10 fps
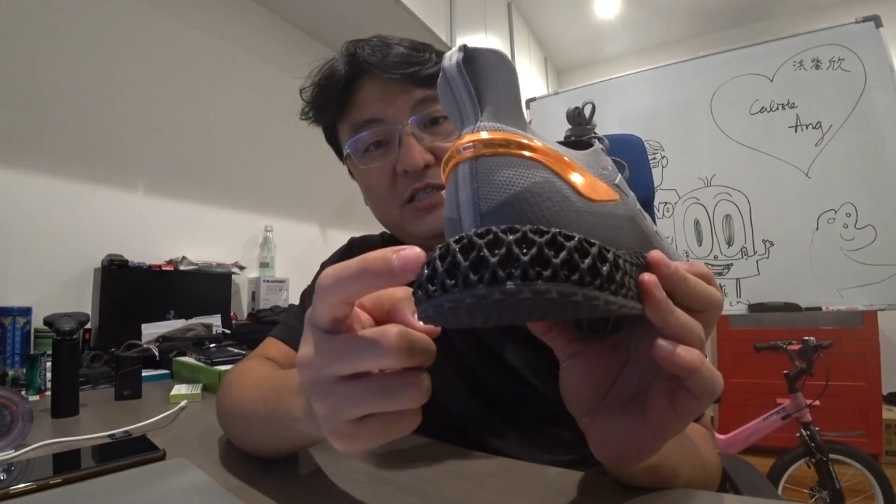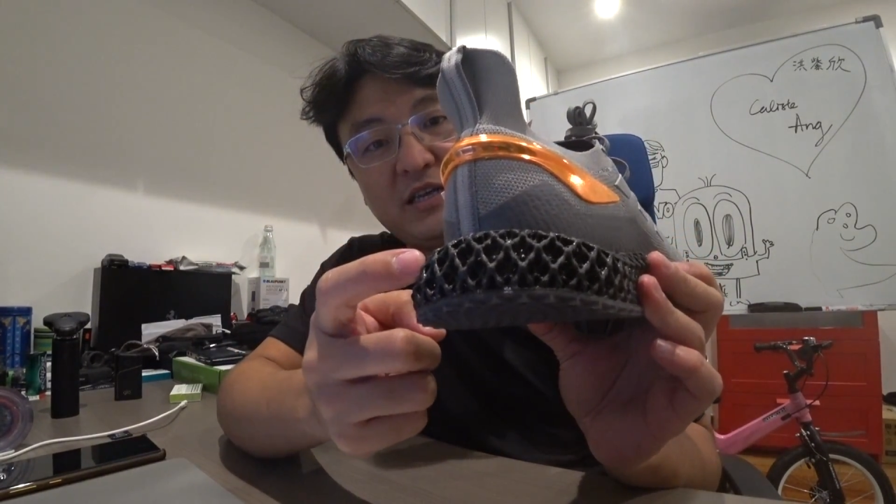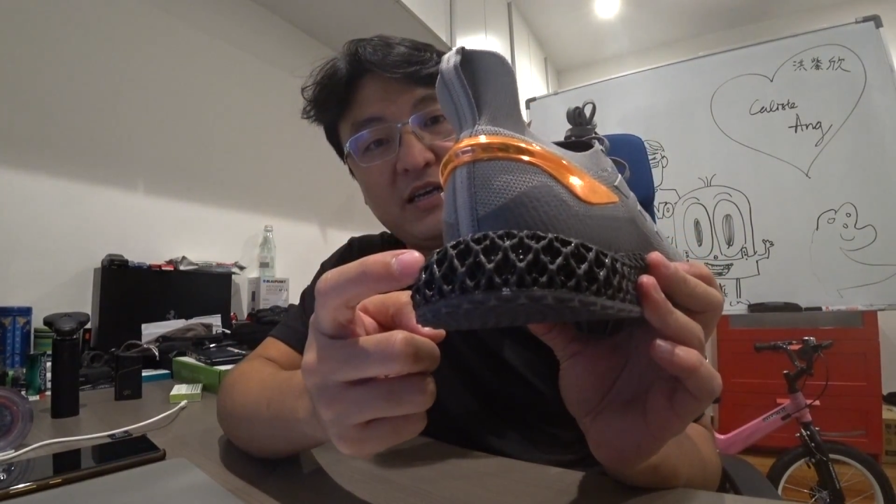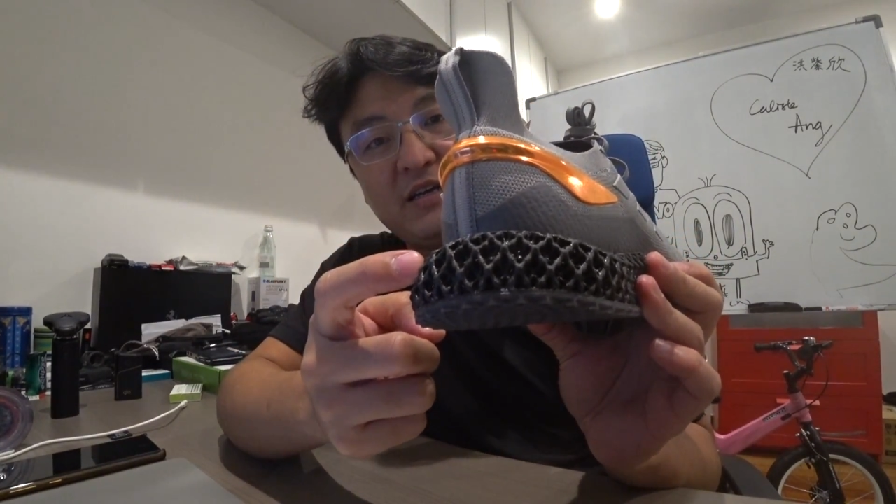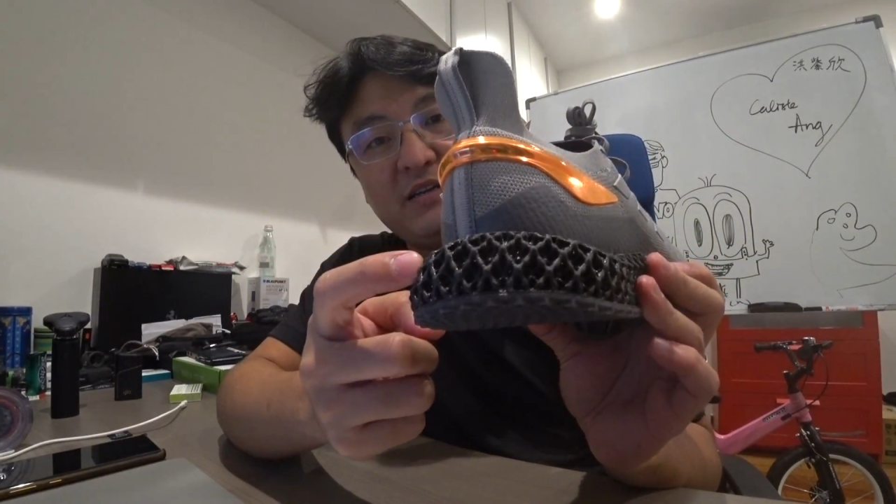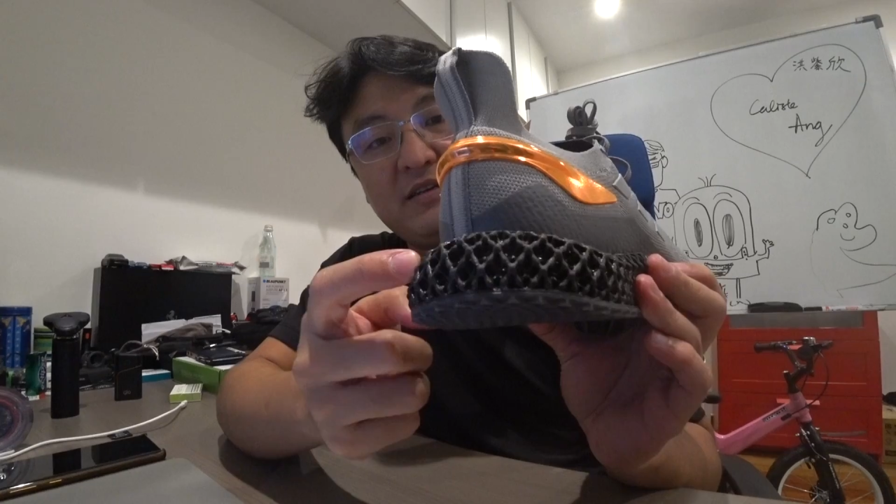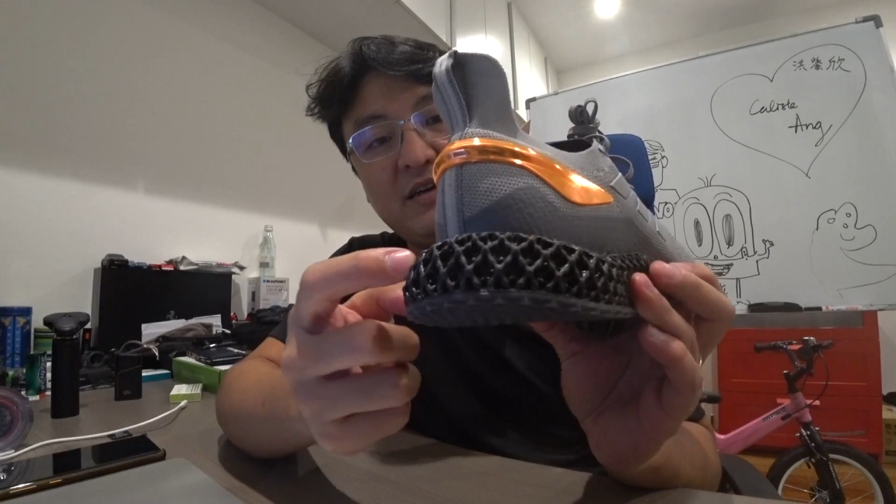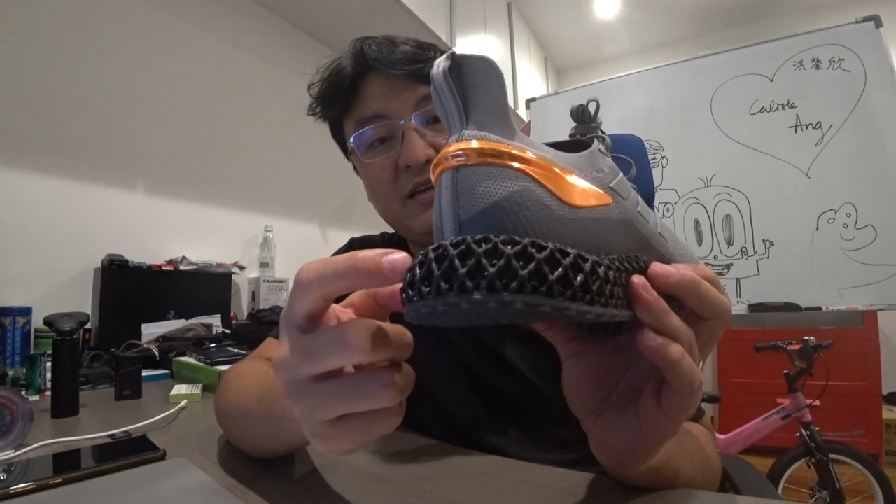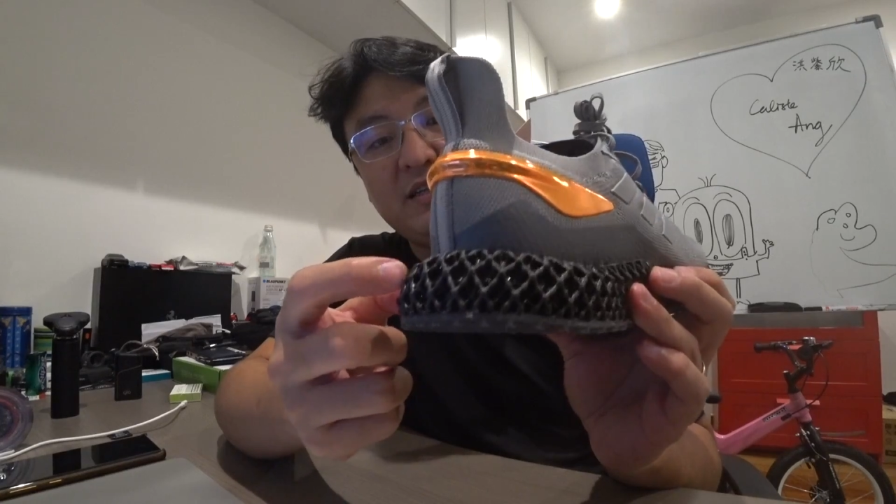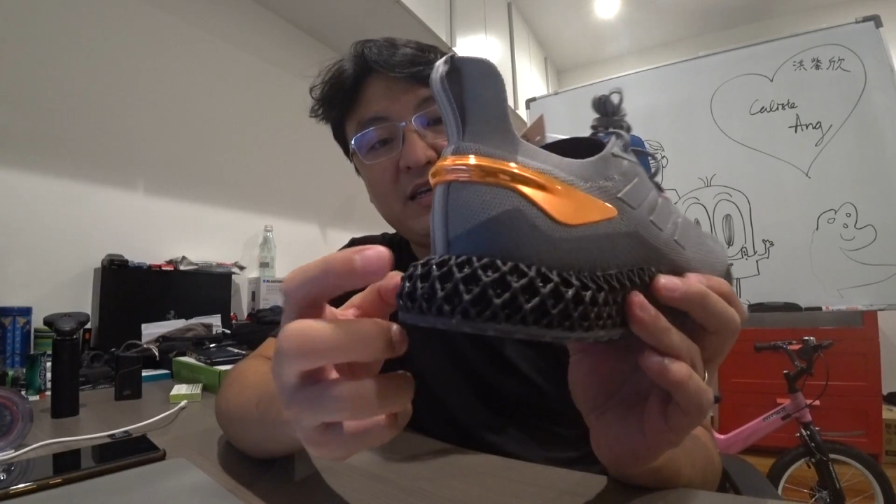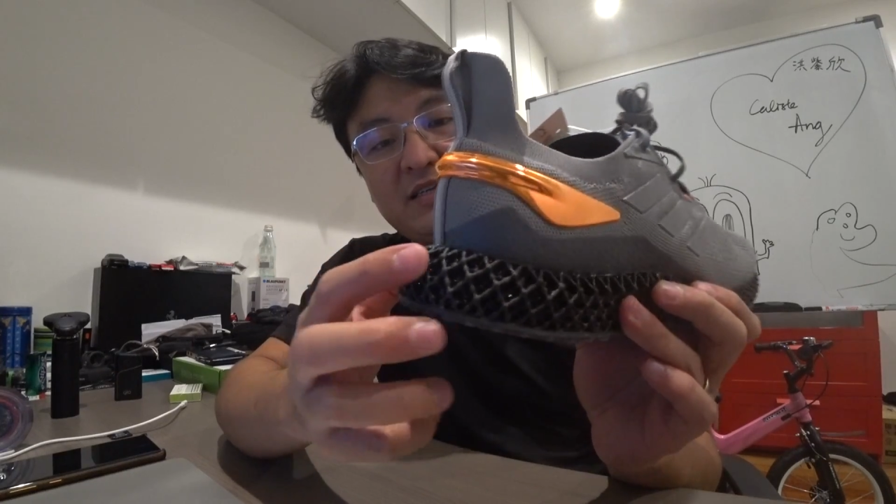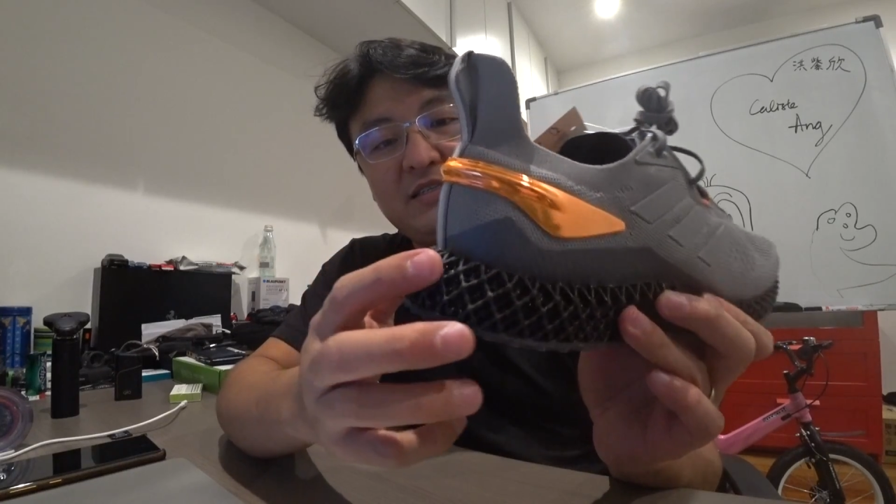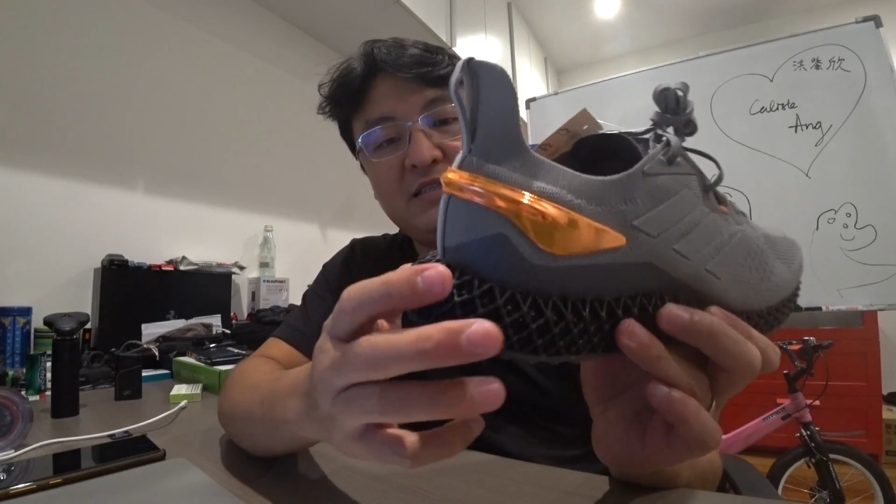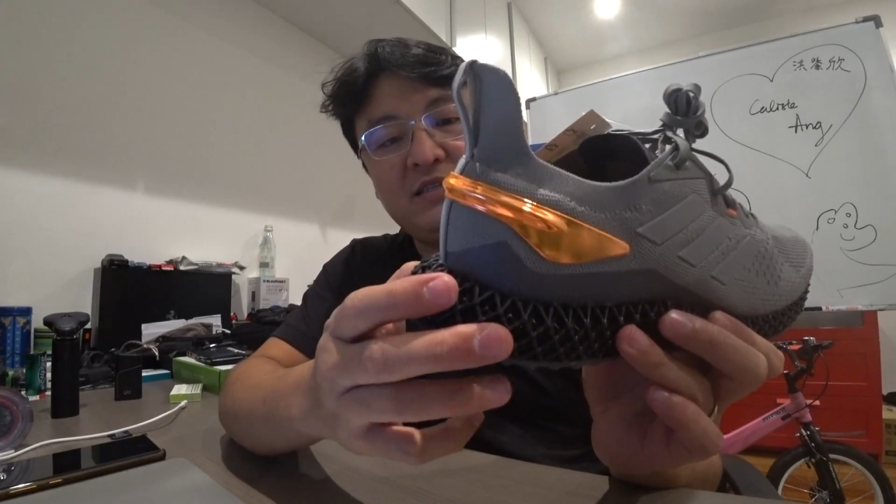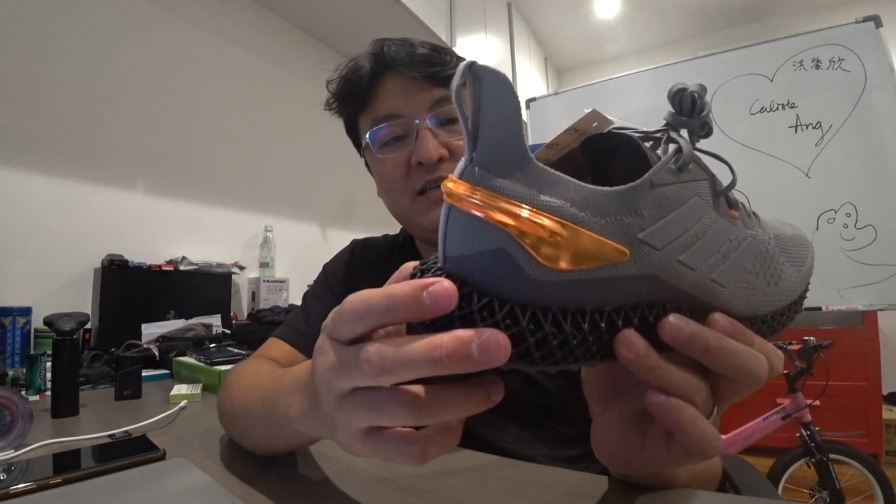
that Adidas